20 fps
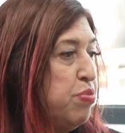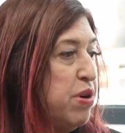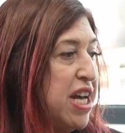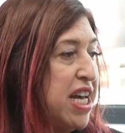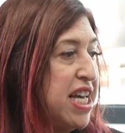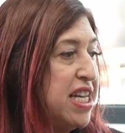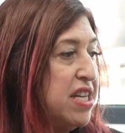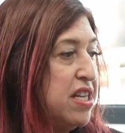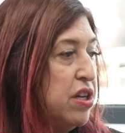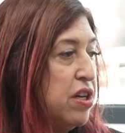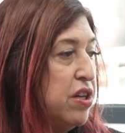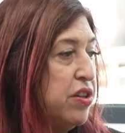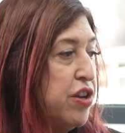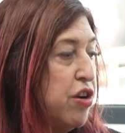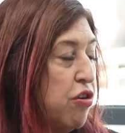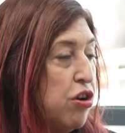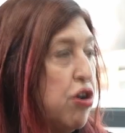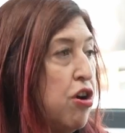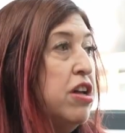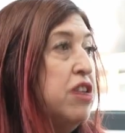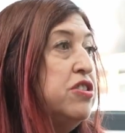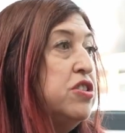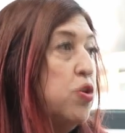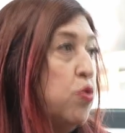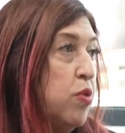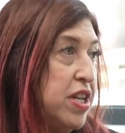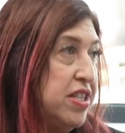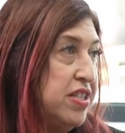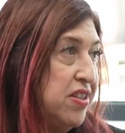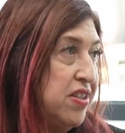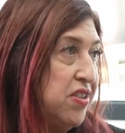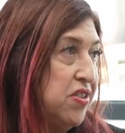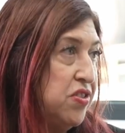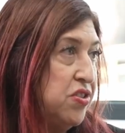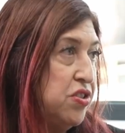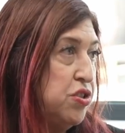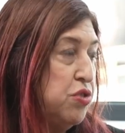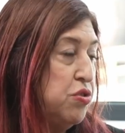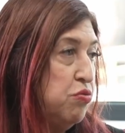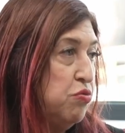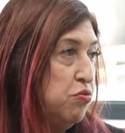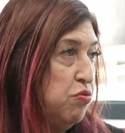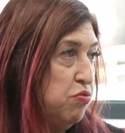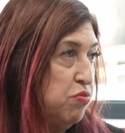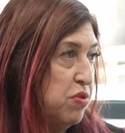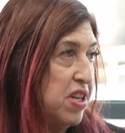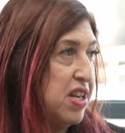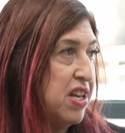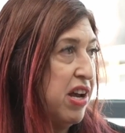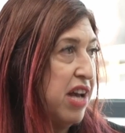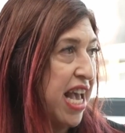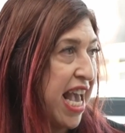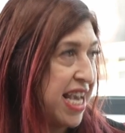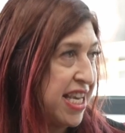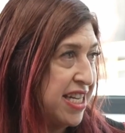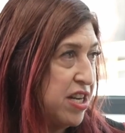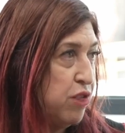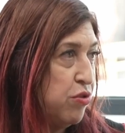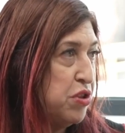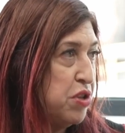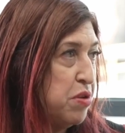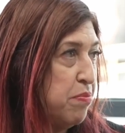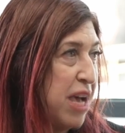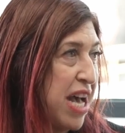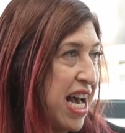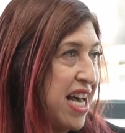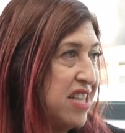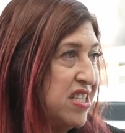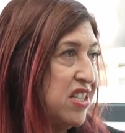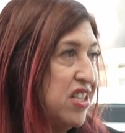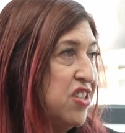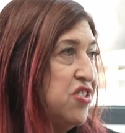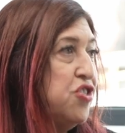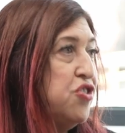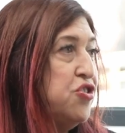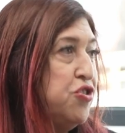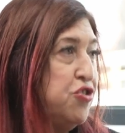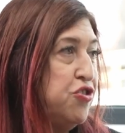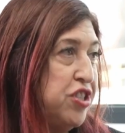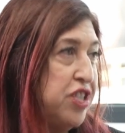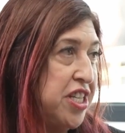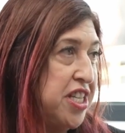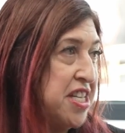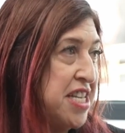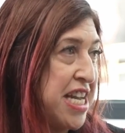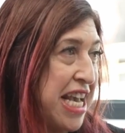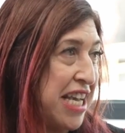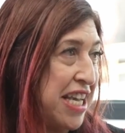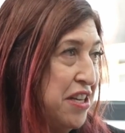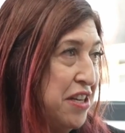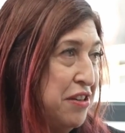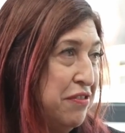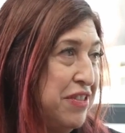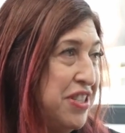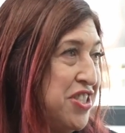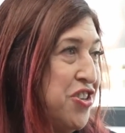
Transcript: but there are consequences to hanging out in the past because it's usually the negative.